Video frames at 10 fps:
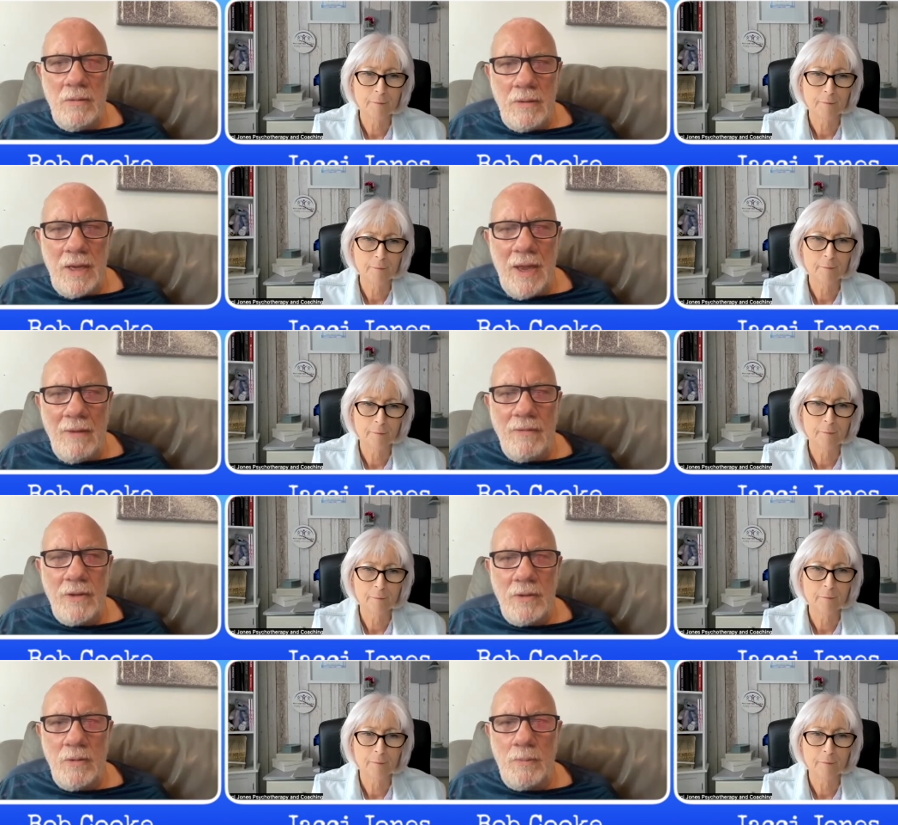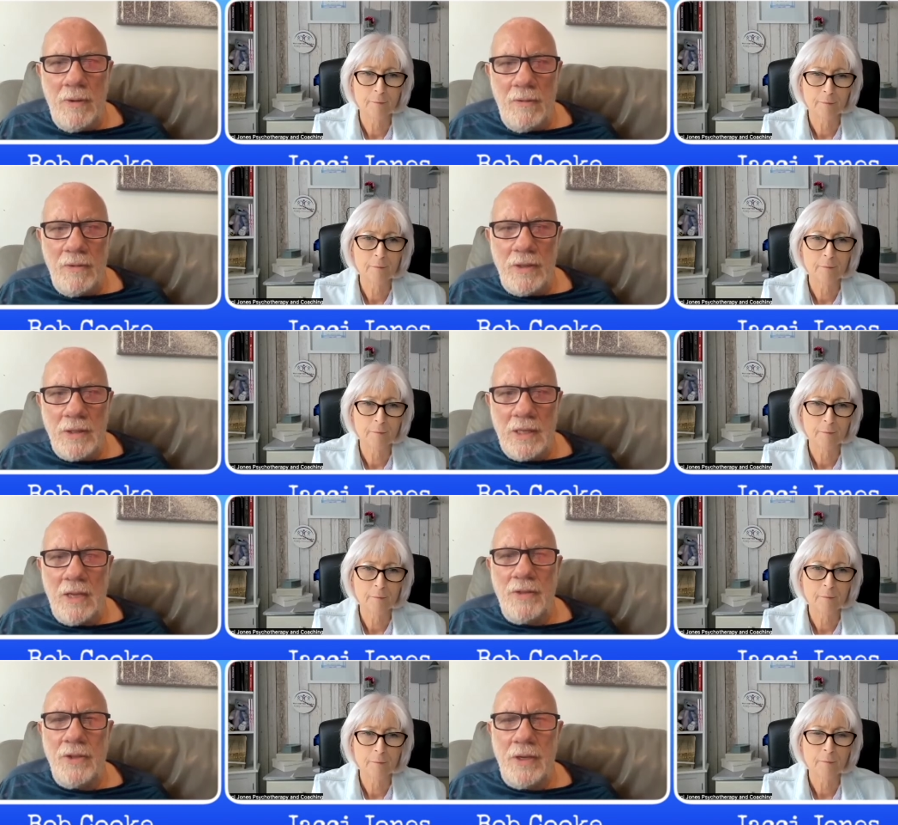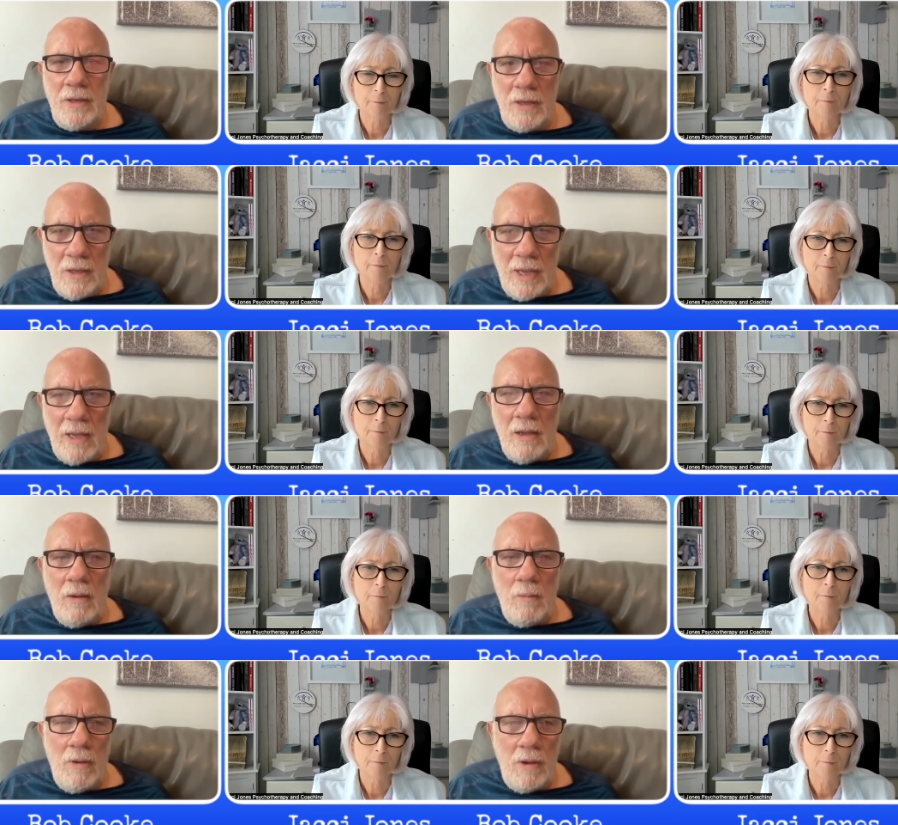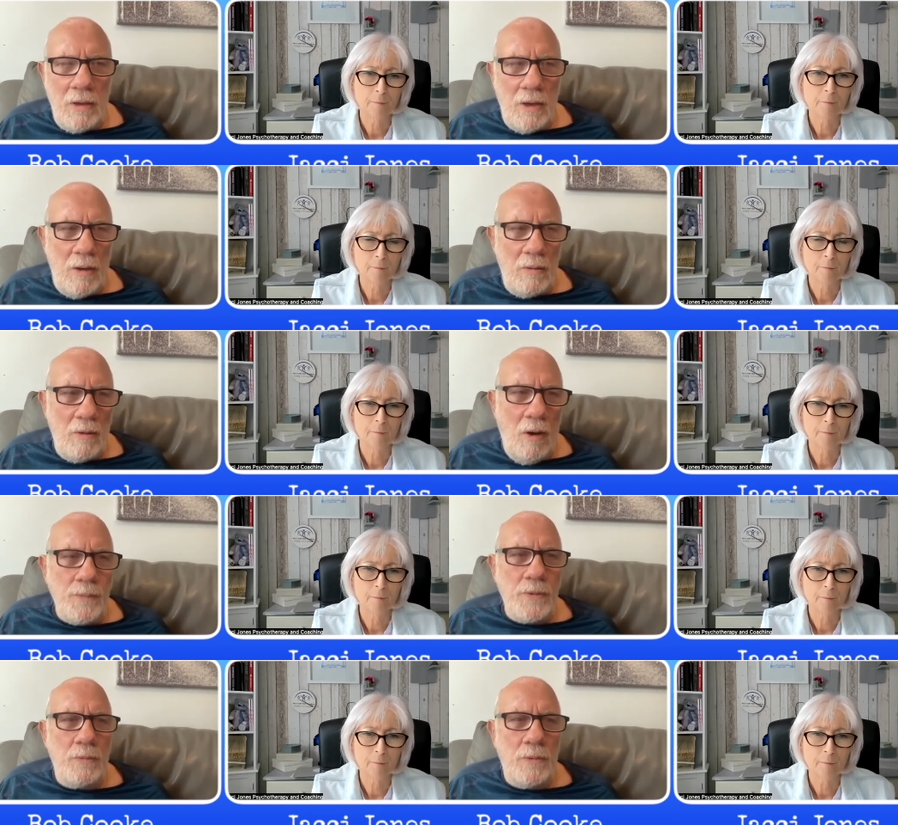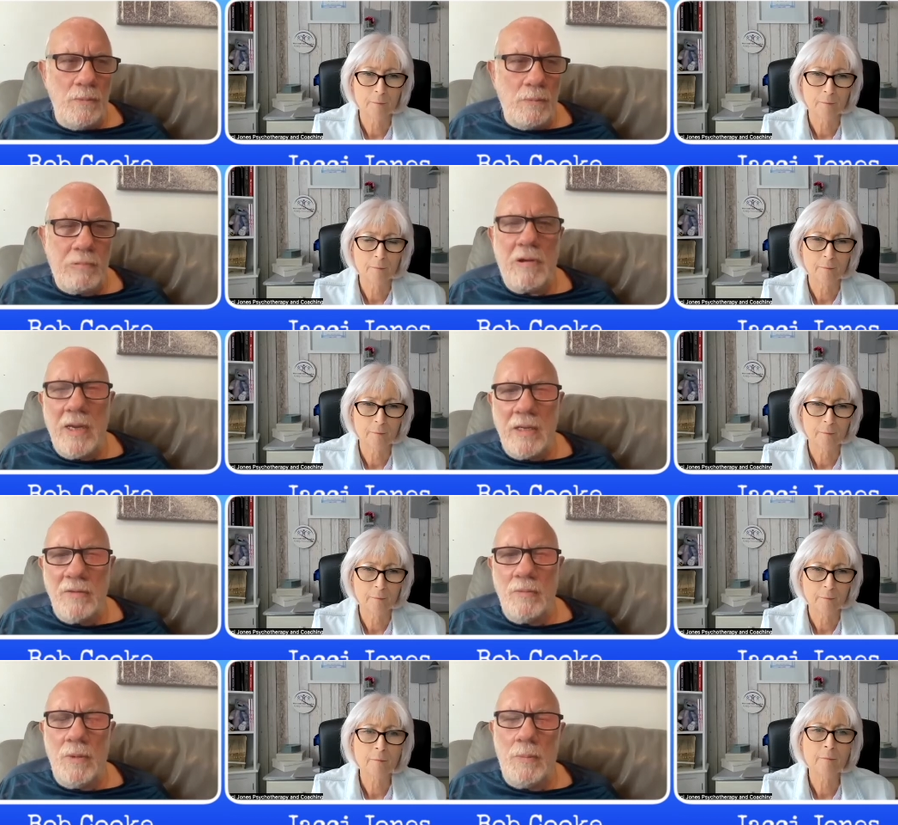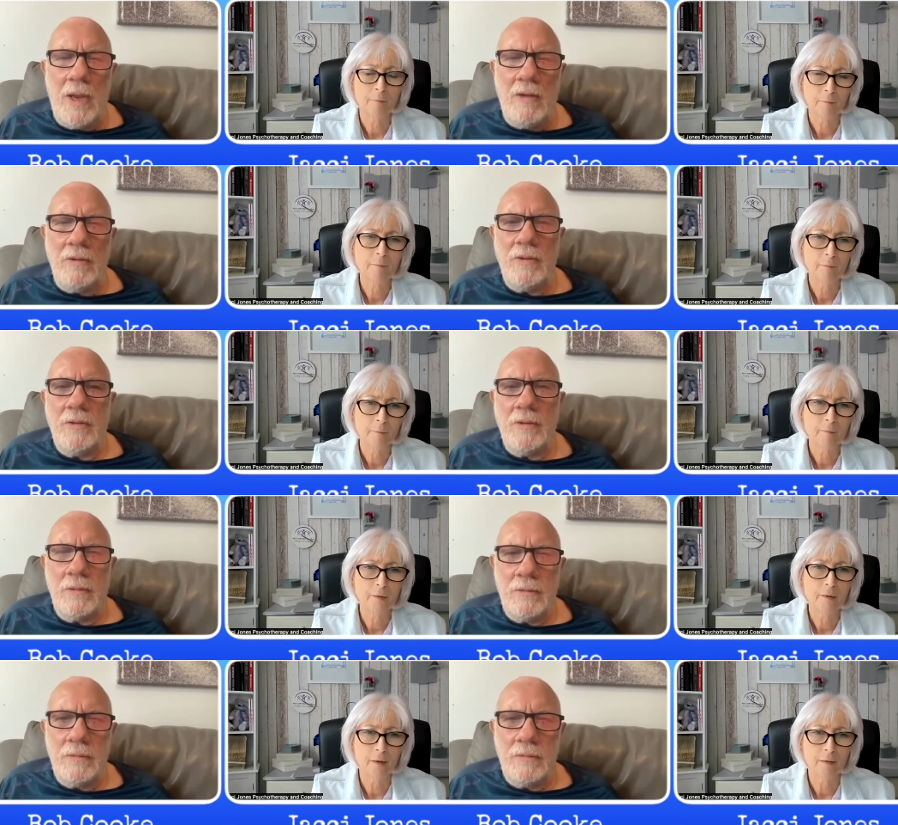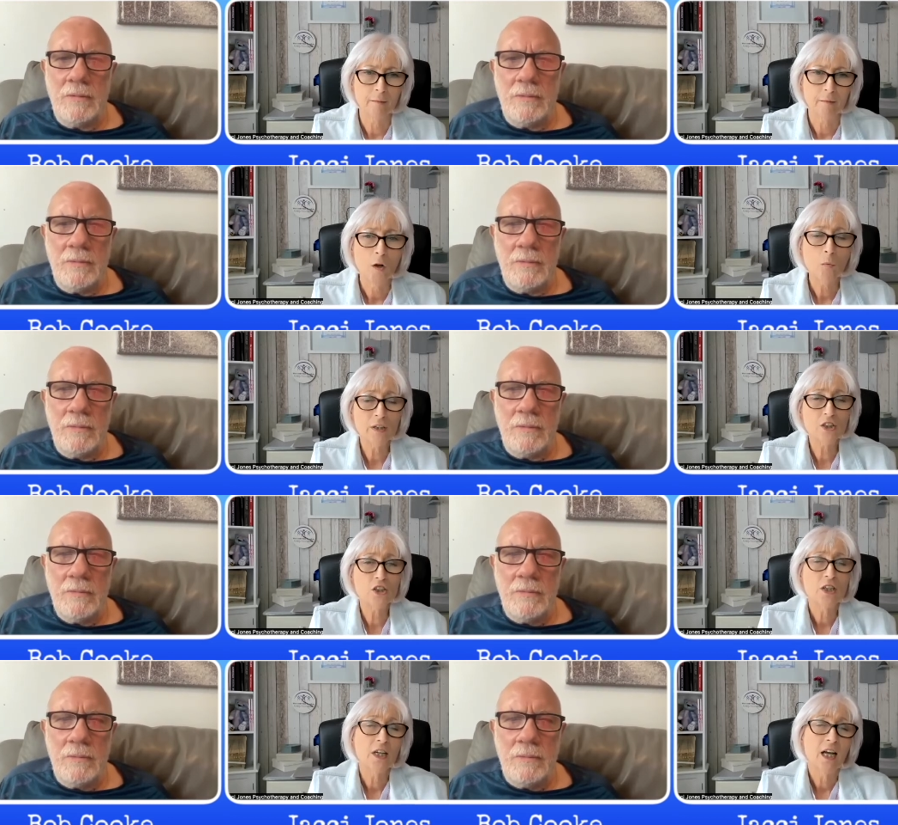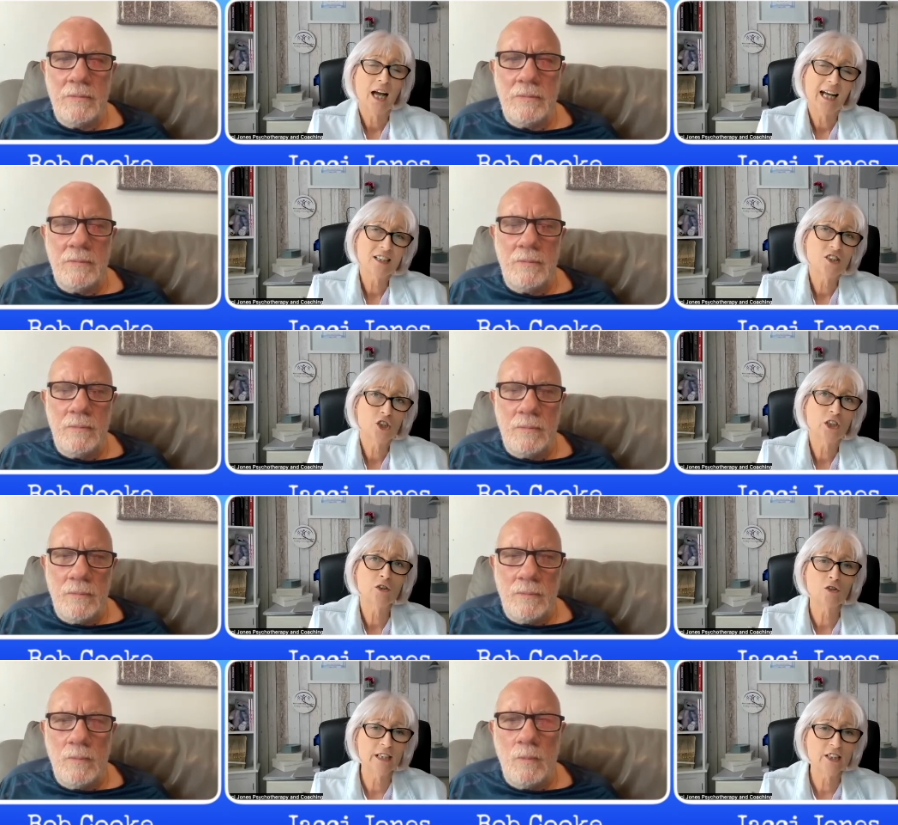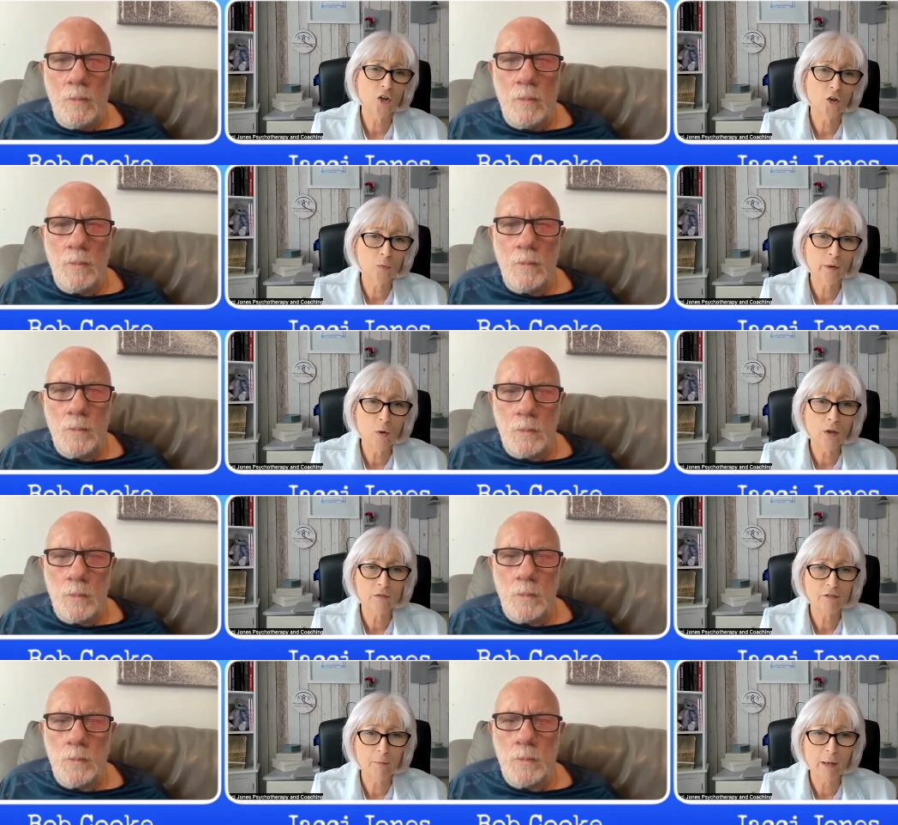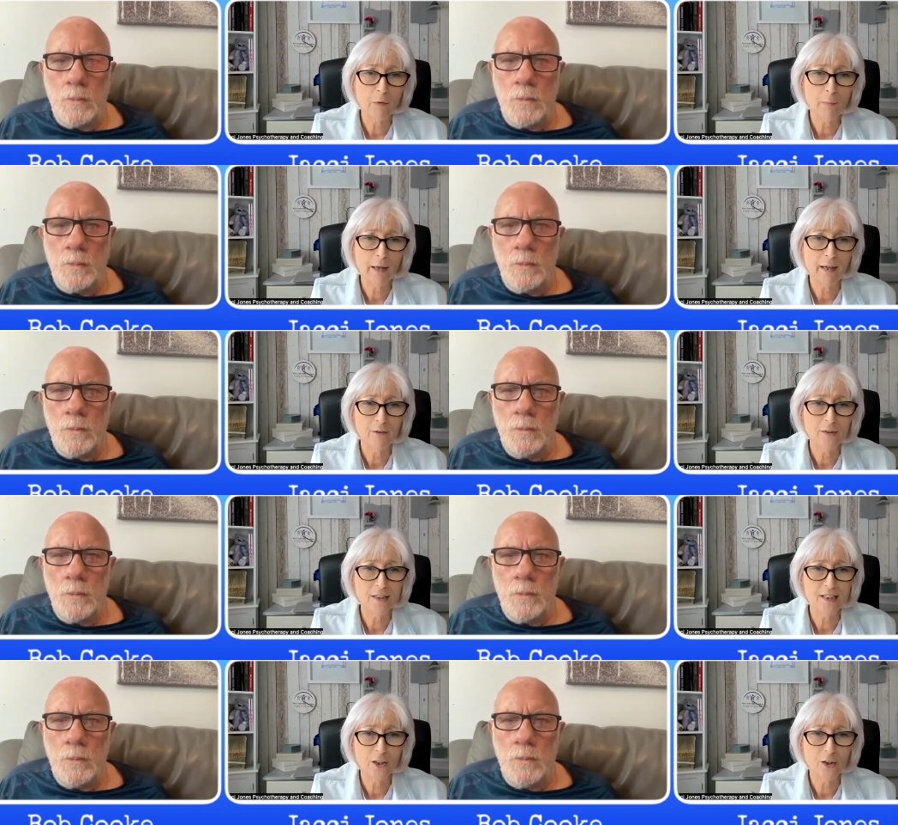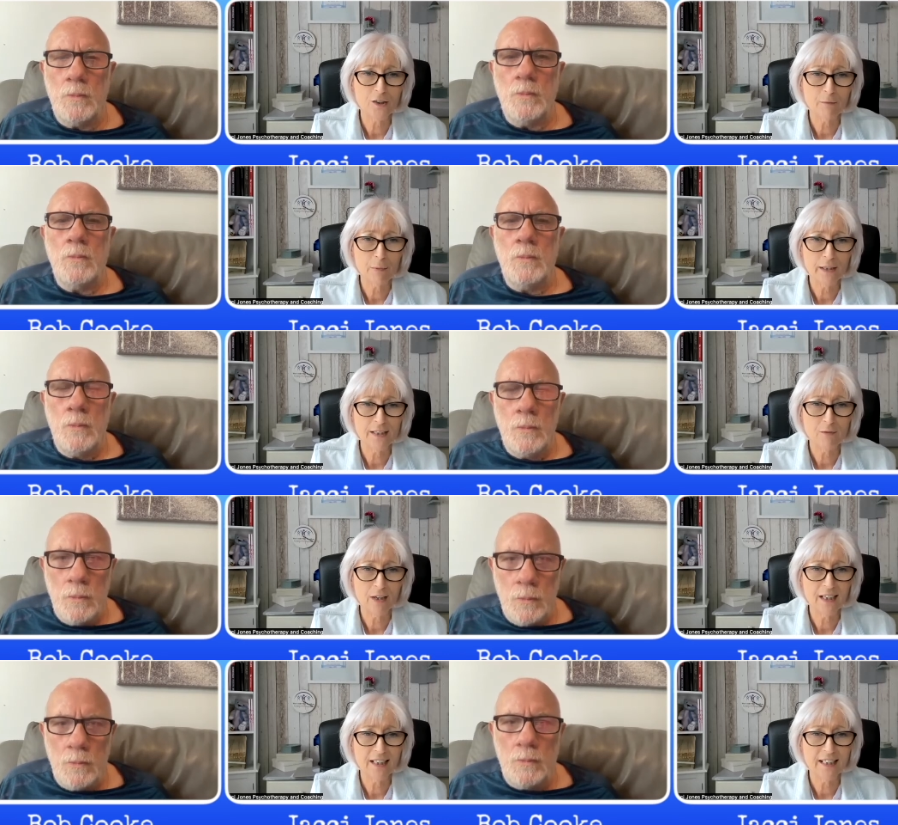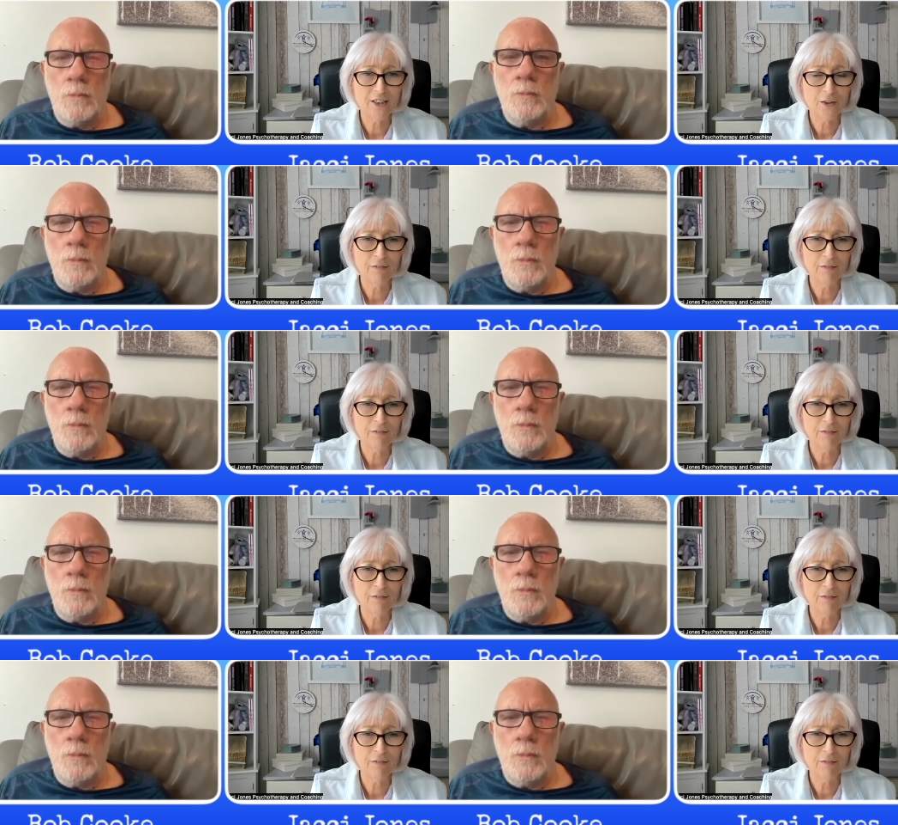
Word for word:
Speaker 1: they have to do it perfectly to get the you know, optimum praise from the parent.
Speaker 2: Yeah, which as children is all we want from our parents is lots of praise and recognition and